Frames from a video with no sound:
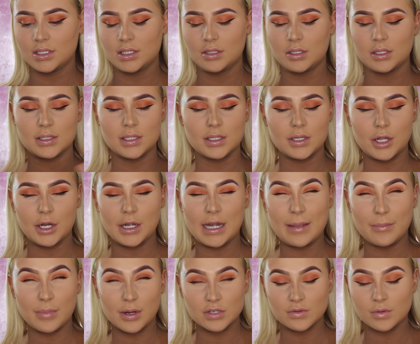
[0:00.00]
This is just a
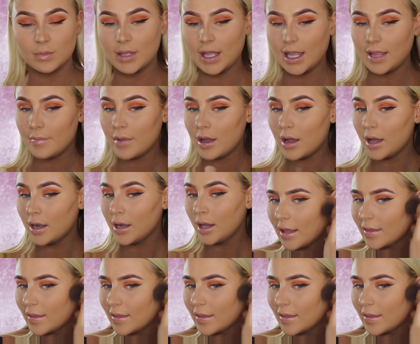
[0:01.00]
no-name brush from Kmart.